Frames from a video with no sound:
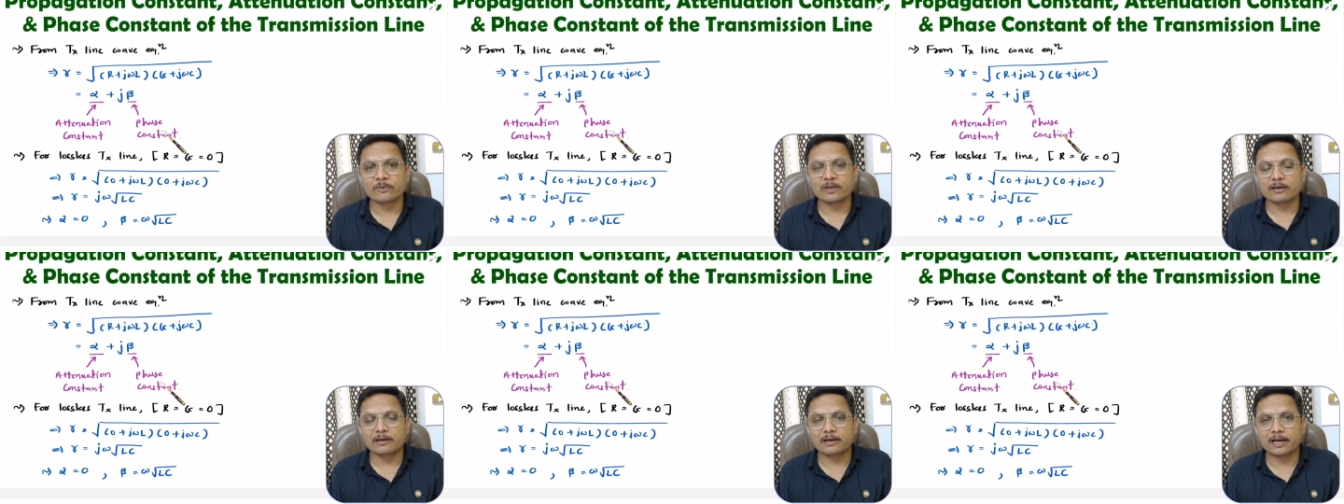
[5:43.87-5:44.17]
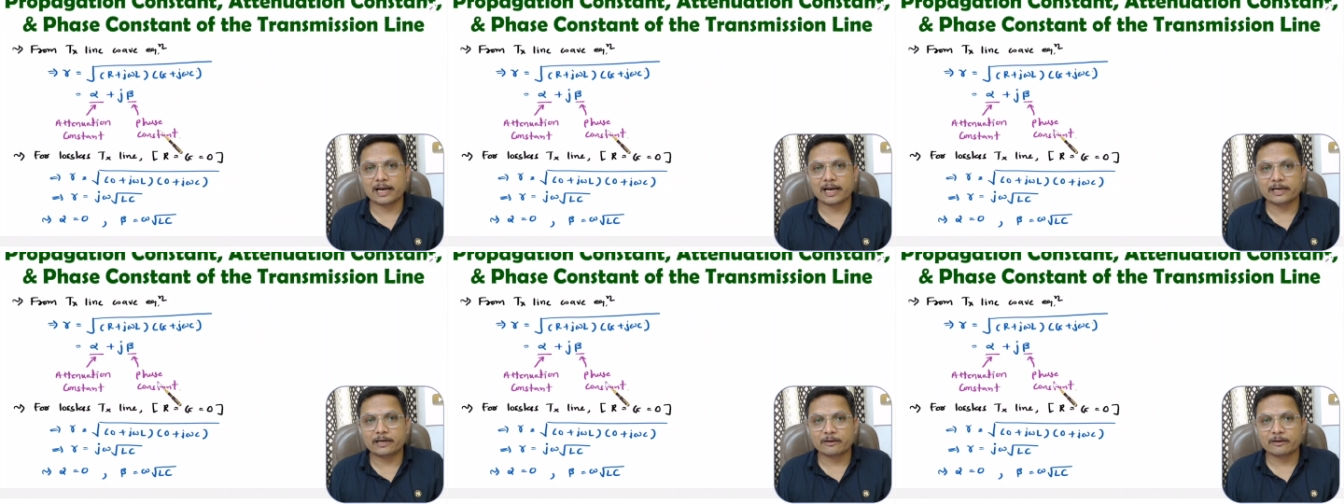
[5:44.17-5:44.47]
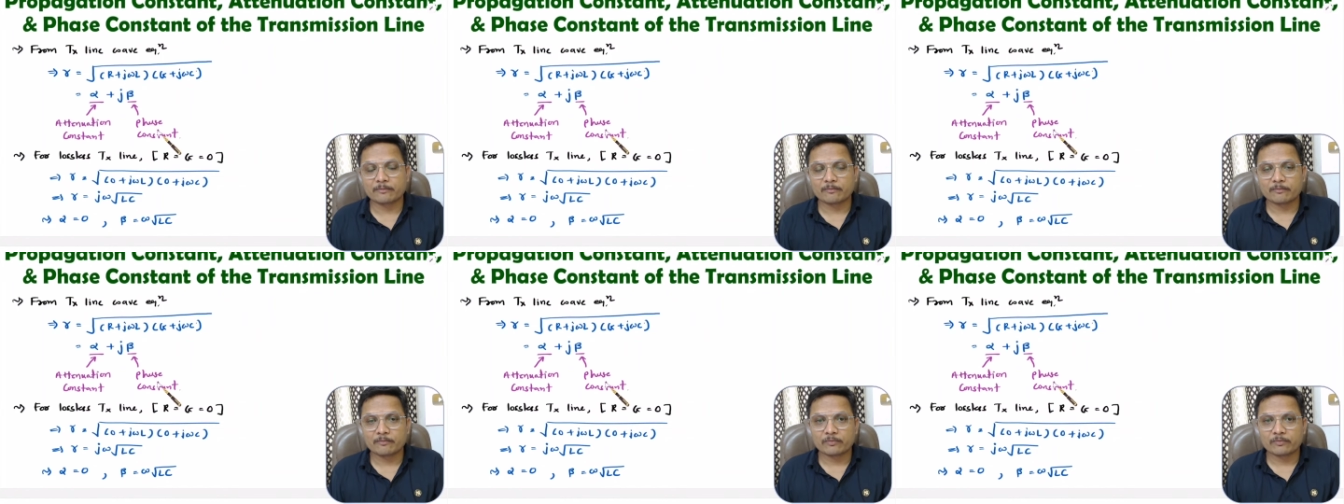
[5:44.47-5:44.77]
Right.
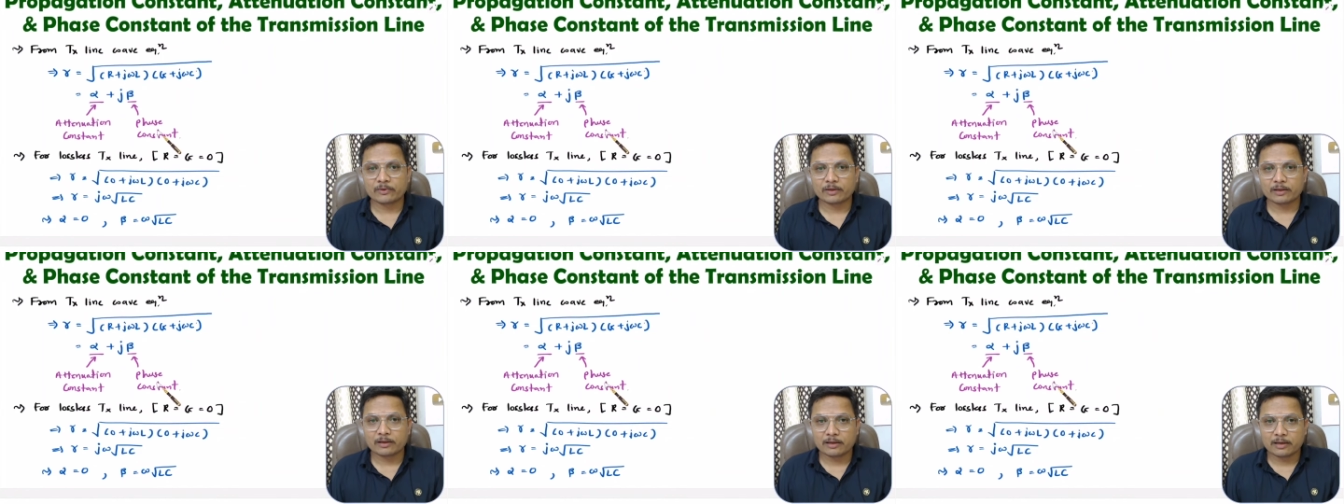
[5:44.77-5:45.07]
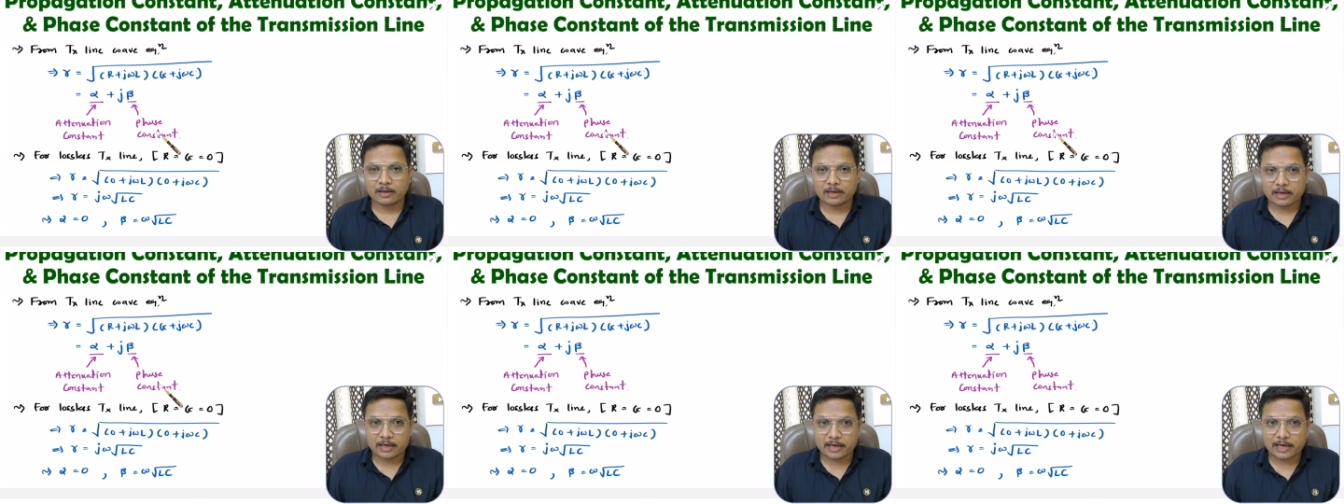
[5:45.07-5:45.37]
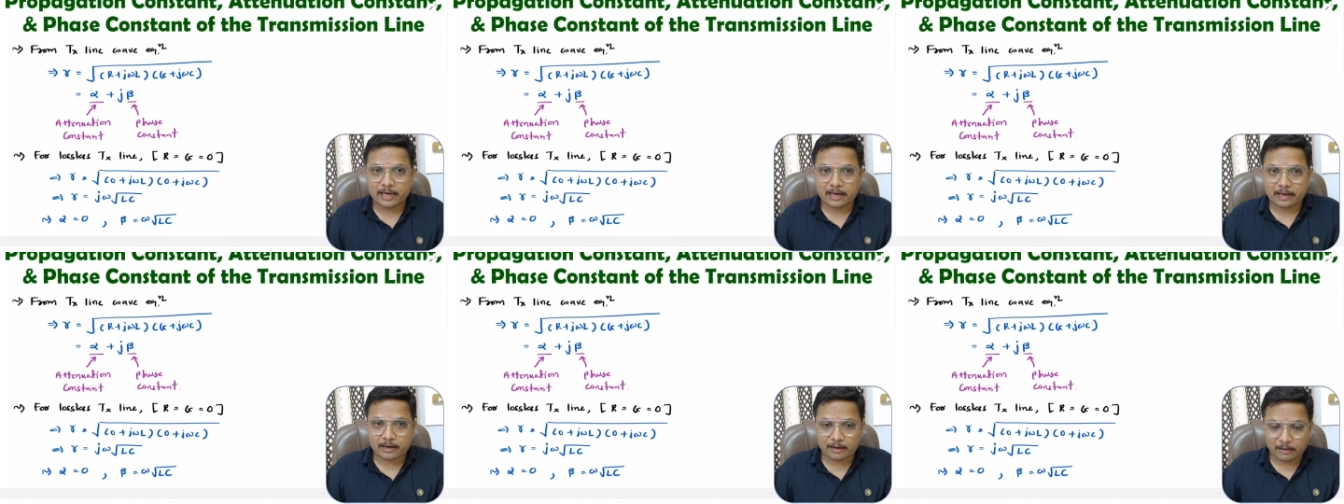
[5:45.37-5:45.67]

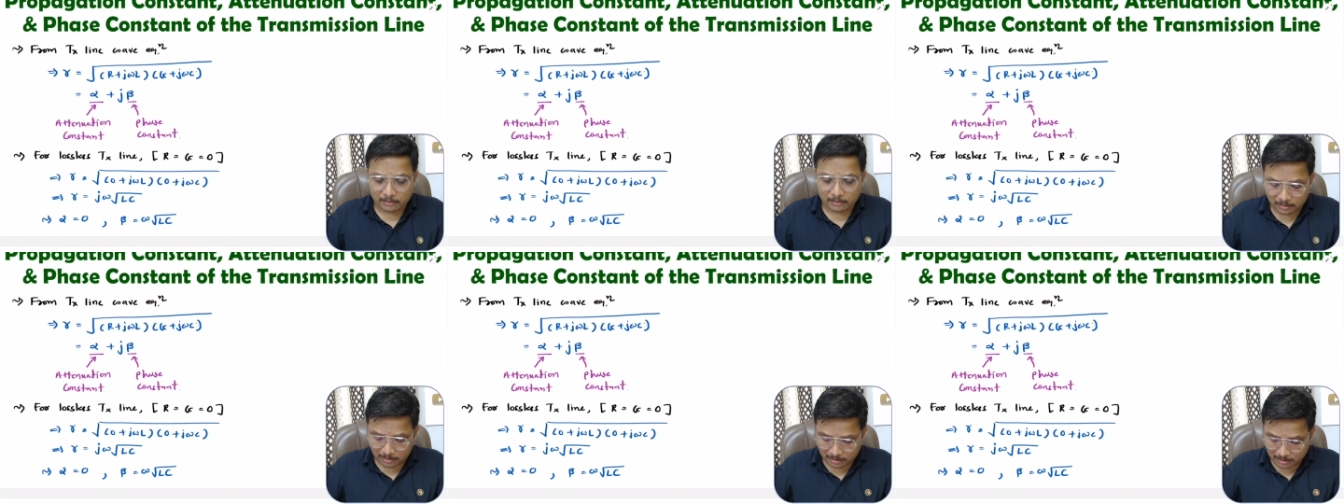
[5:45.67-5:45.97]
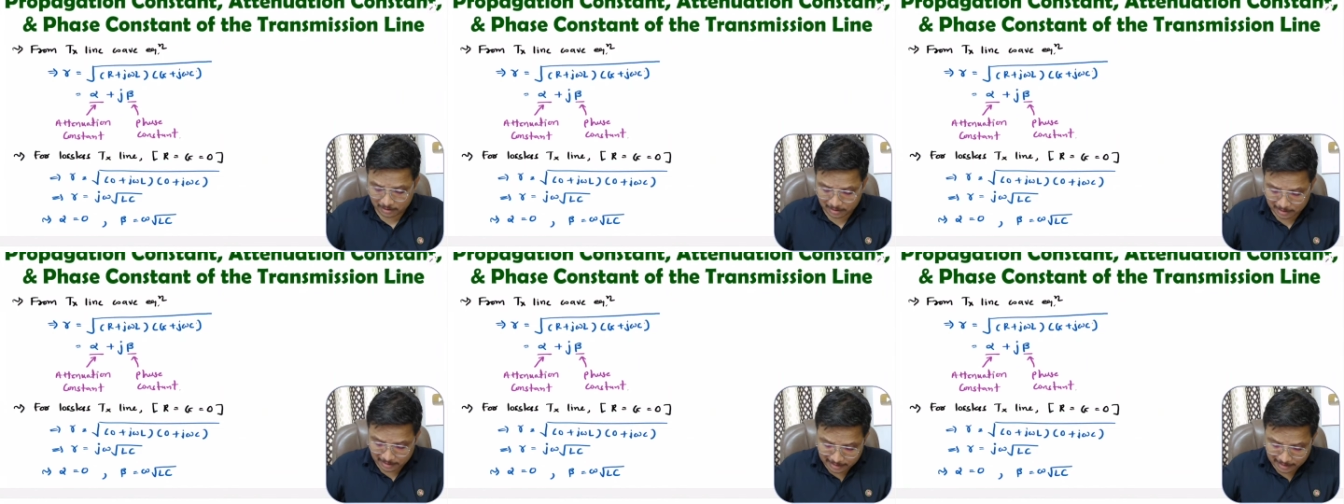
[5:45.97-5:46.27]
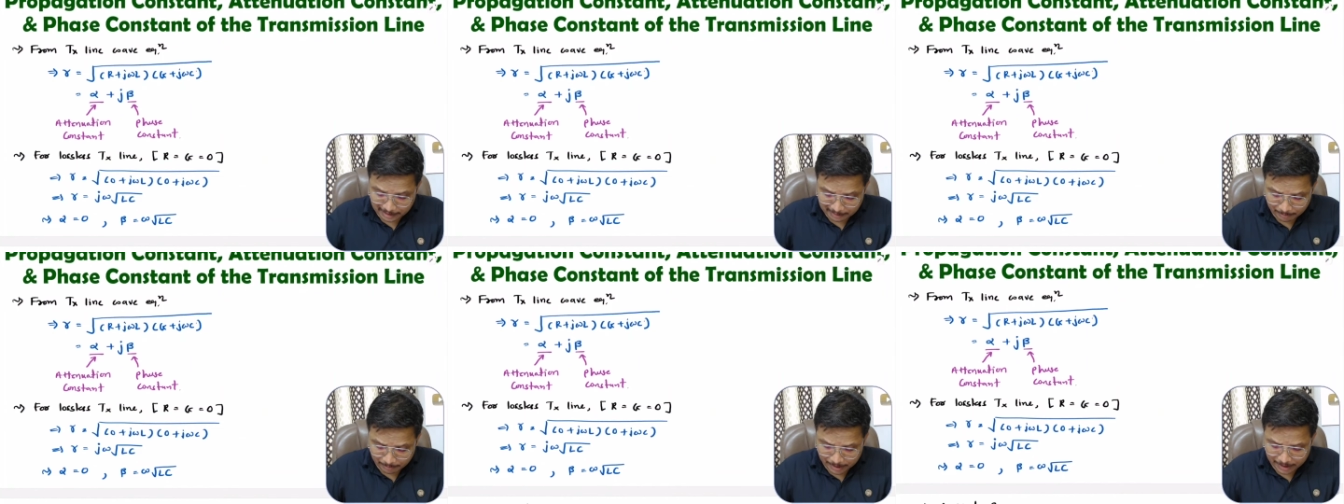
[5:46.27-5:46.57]
Here
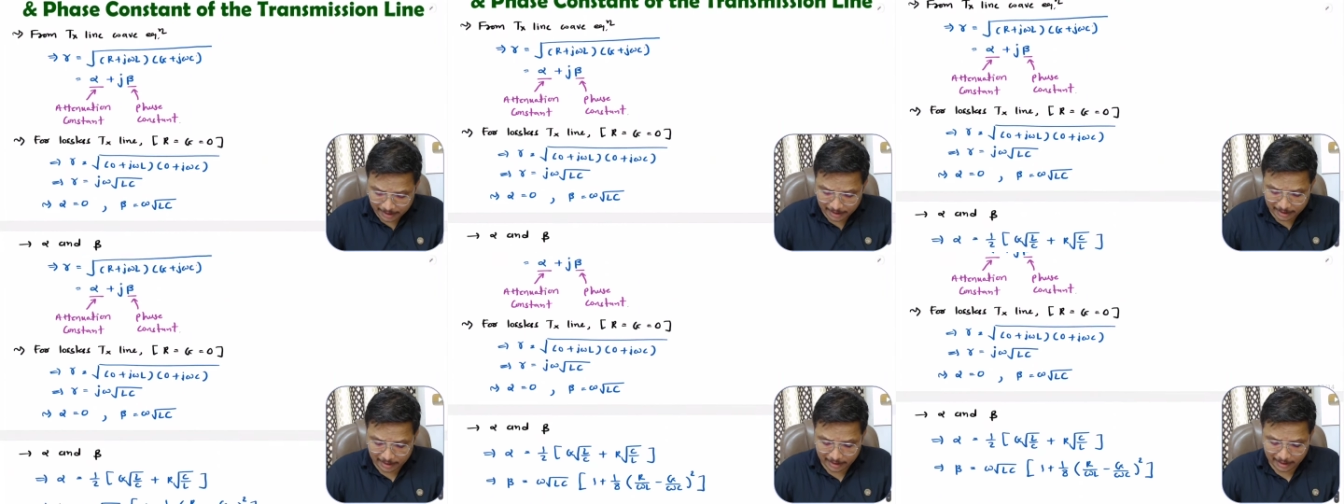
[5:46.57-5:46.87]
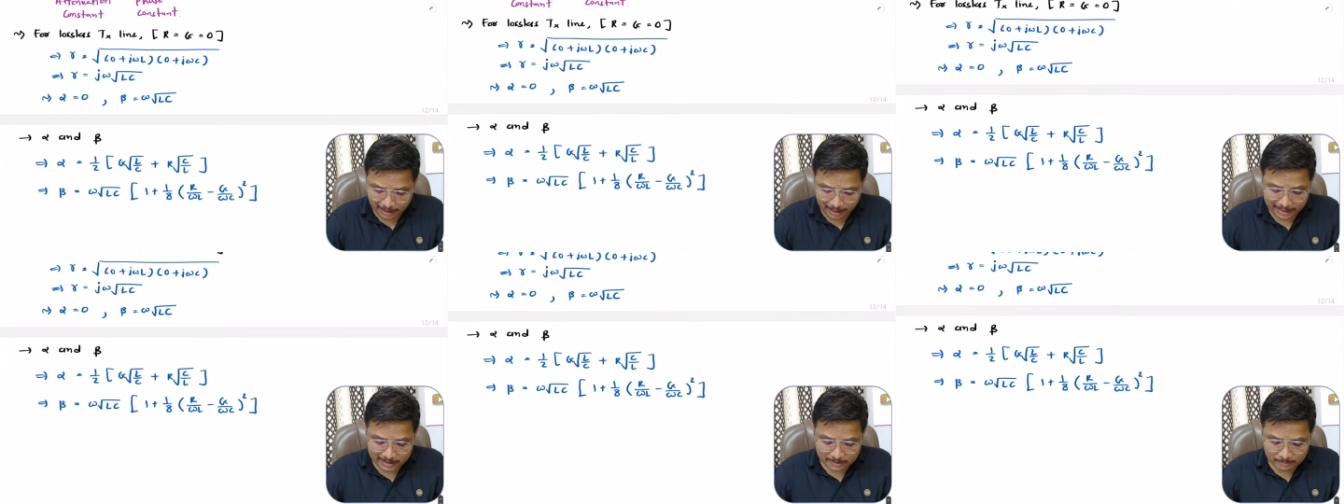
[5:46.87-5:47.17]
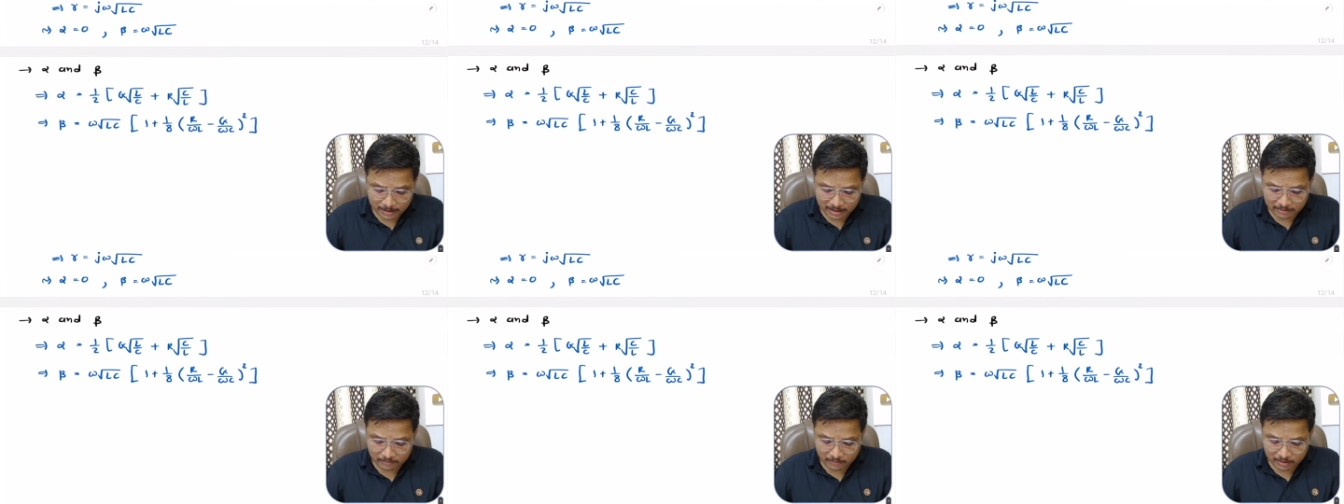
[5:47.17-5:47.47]
let me
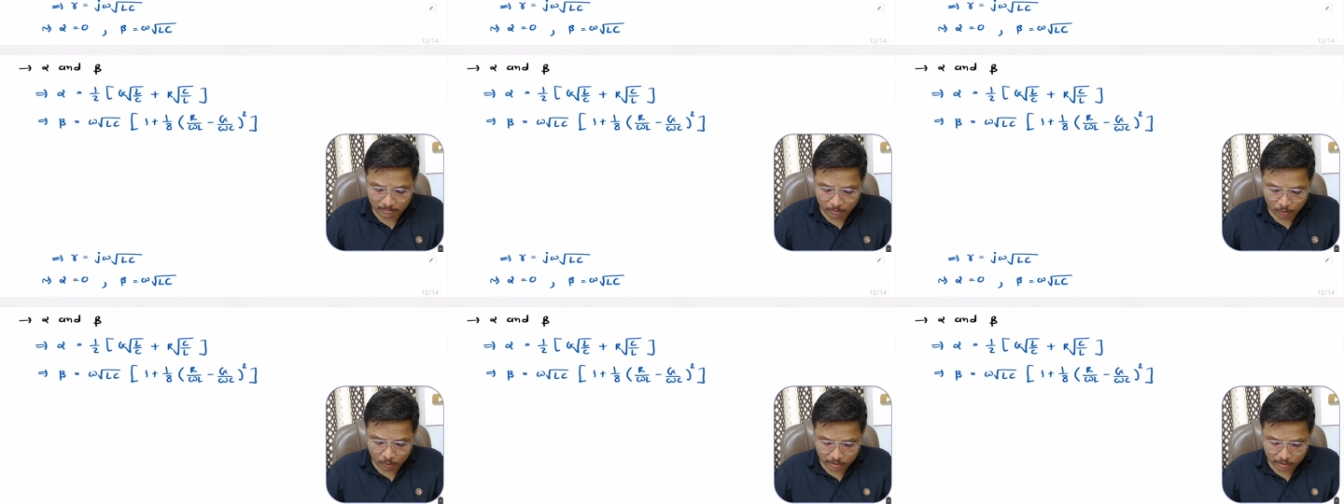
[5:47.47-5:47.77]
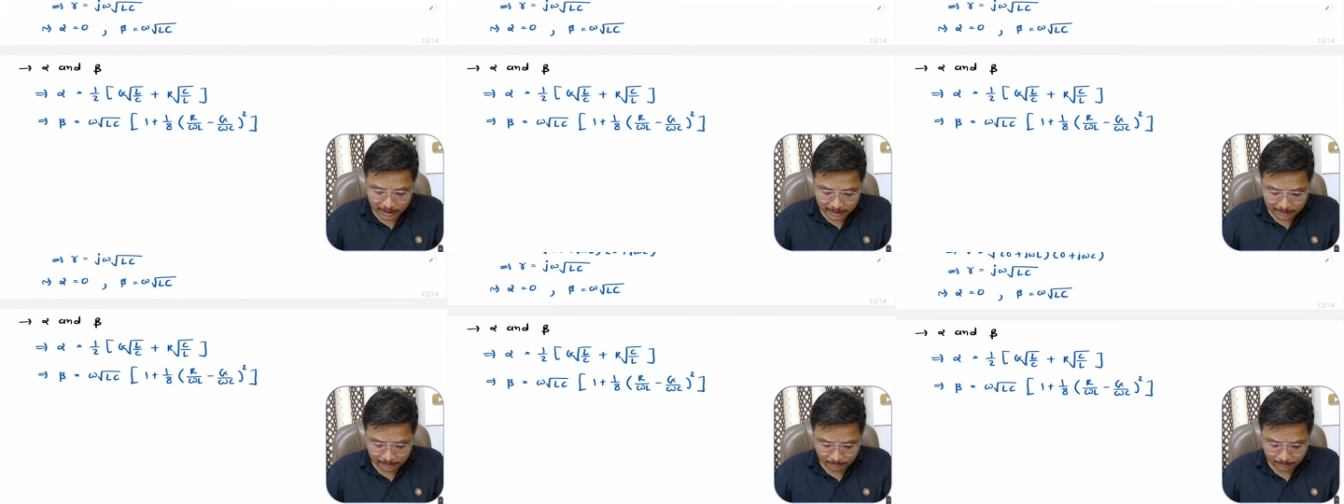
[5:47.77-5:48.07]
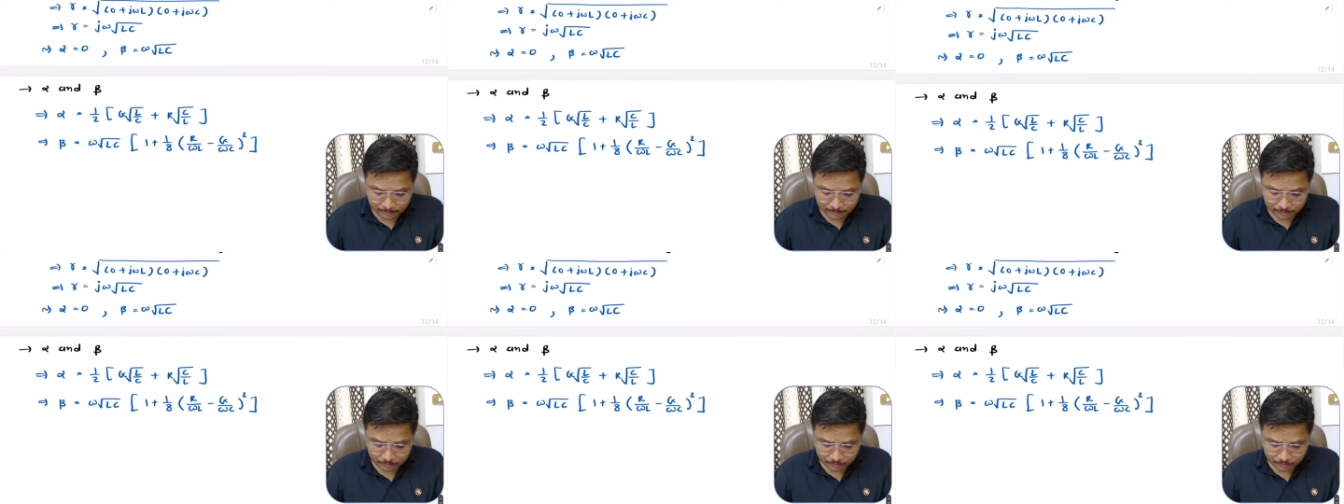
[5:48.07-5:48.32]
explain one more thing.